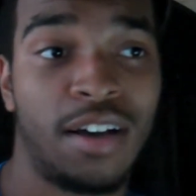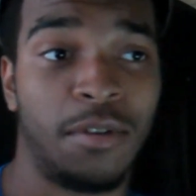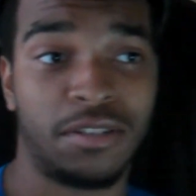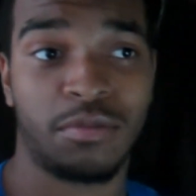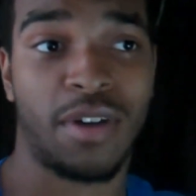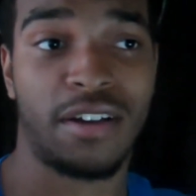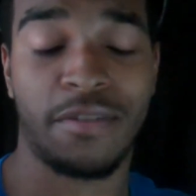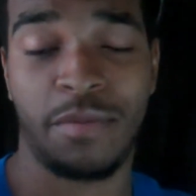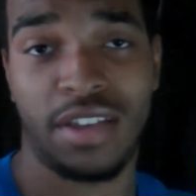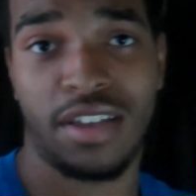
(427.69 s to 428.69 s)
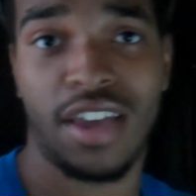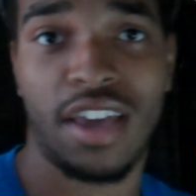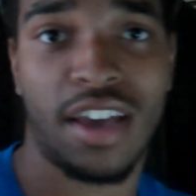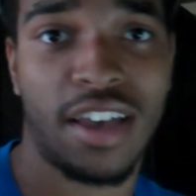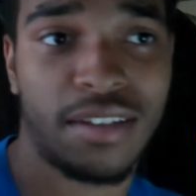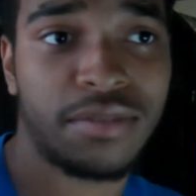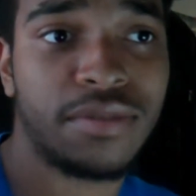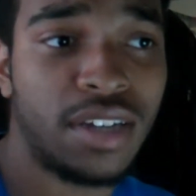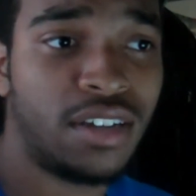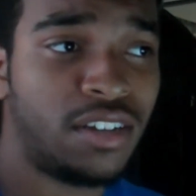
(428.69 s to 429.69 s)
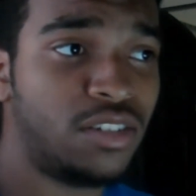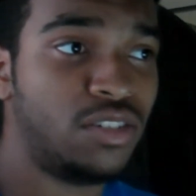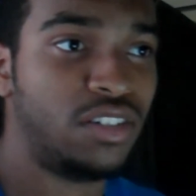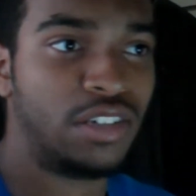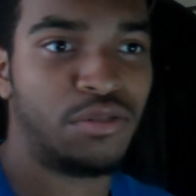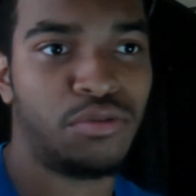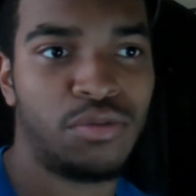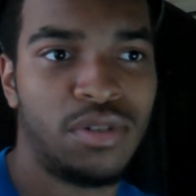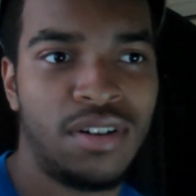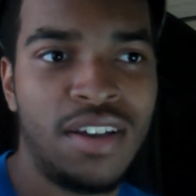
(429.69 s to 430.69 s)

I'm also proud of being gay. I have no